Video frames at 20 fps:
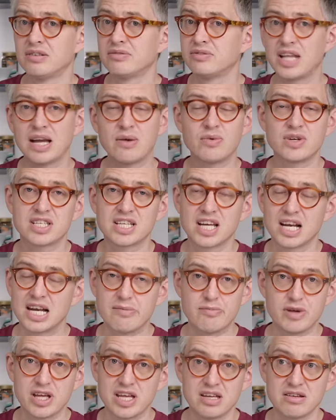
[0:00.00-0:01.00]
They would certainly
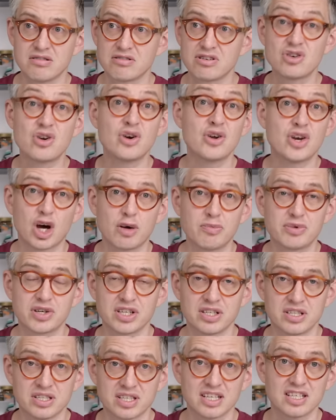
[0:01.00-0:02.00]
be good
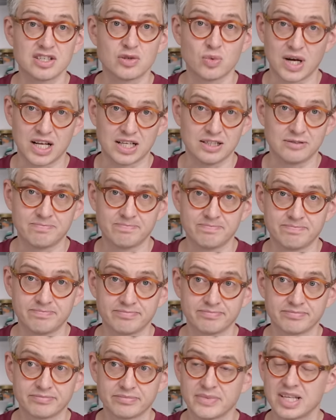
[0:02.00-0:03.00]
options as well.
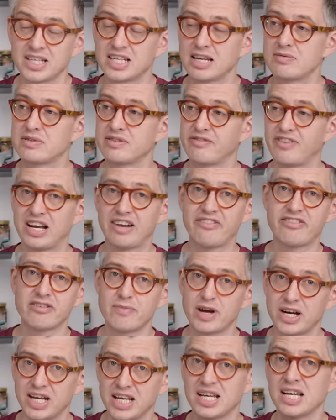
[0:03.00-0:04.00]
In terms of value for
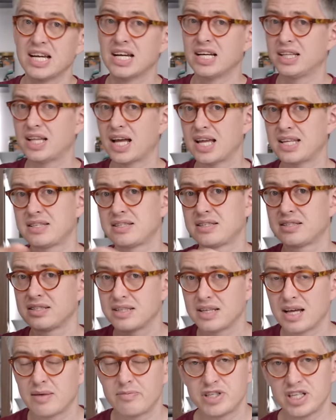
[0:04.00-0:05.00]
money, that's
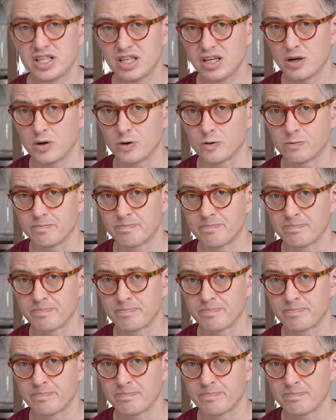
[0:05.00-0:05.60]
up to you.